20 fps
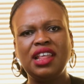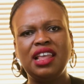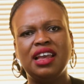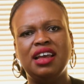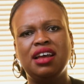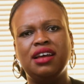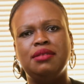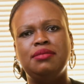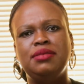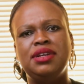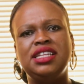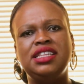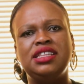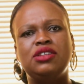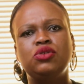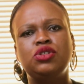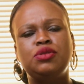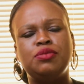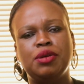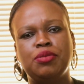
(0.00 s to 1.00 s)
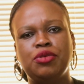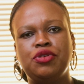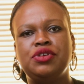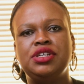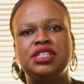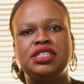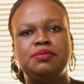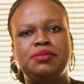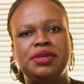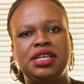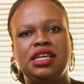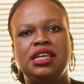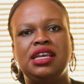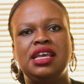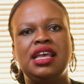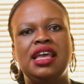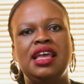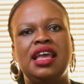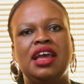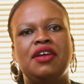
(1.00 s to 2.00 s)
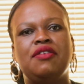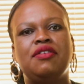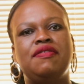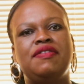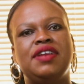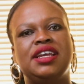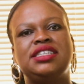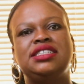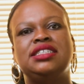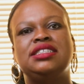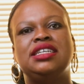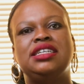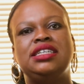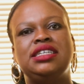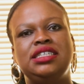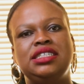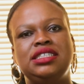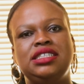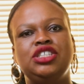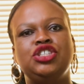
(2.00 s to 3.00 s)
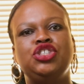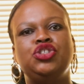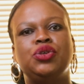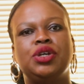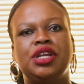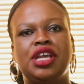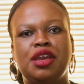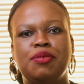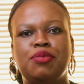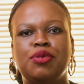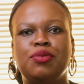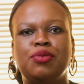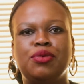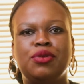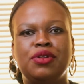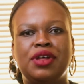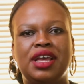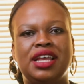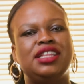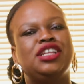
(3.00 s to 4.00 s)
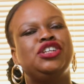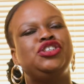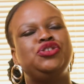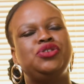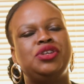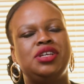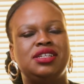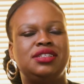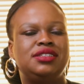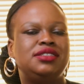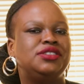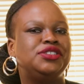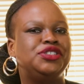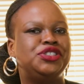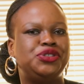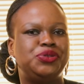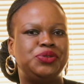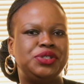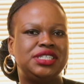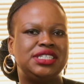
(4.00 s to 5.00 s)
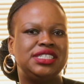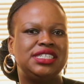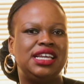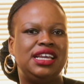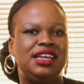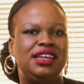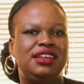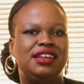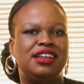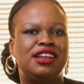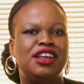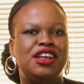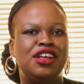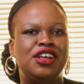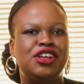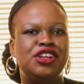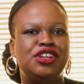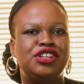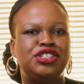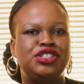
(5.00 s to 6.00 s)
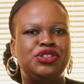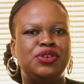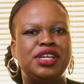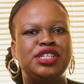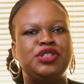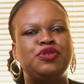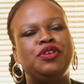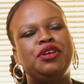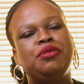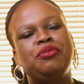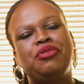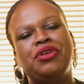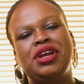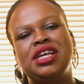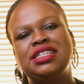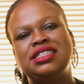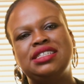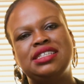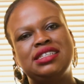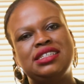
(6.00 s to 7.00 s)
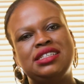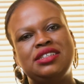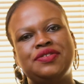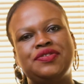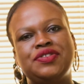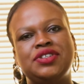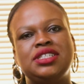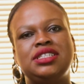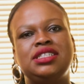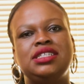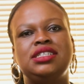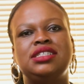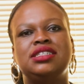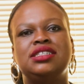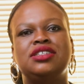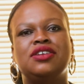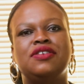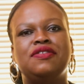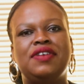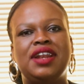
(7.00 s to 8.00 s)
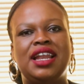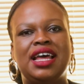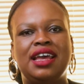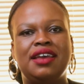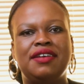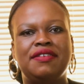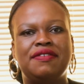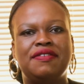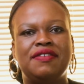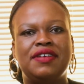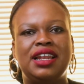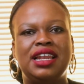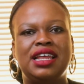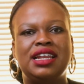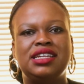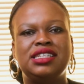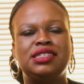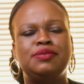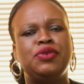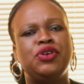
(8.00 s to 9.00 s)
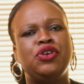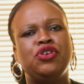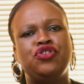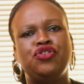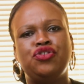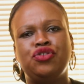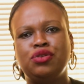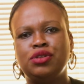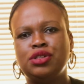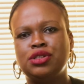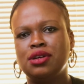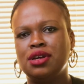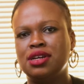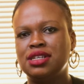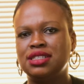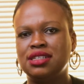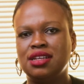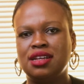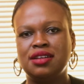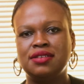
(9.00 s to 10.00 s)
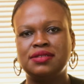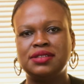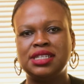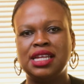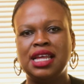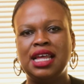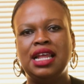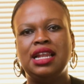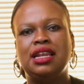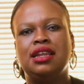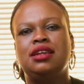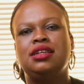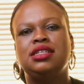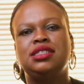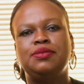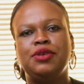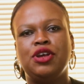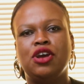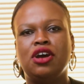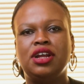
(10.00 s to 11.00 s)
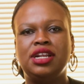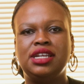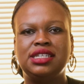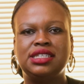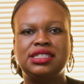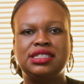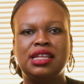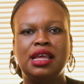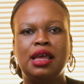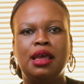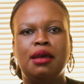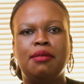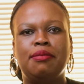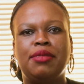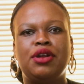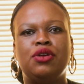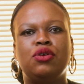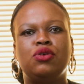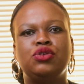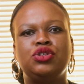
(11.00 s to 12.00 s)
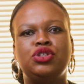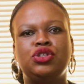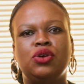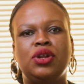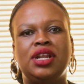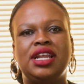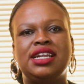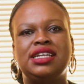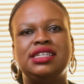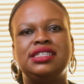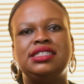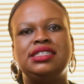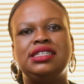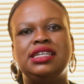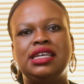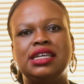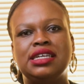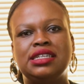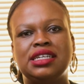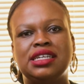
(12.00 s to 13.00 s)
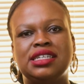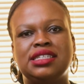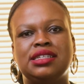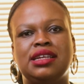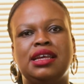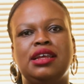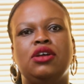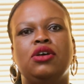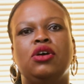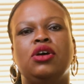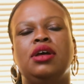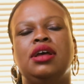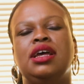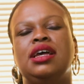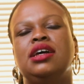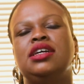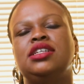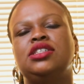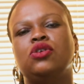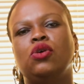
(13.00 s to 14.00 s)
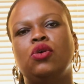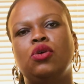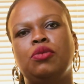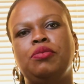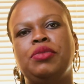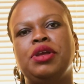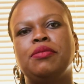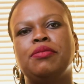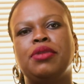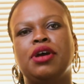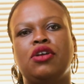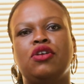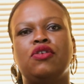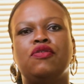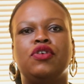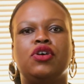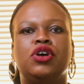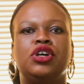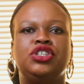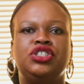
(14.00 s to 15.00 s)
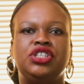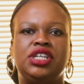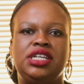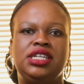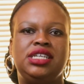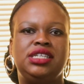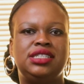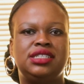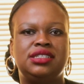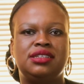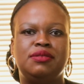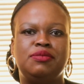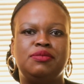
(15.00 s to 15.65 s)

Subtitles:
let those memories be a reflection that indeed you are capable and that you can still do it again. So, as we embrace the different seasons of life, let us be true to ourselves, let us be honest, but also let us see it as all being part of our journeys.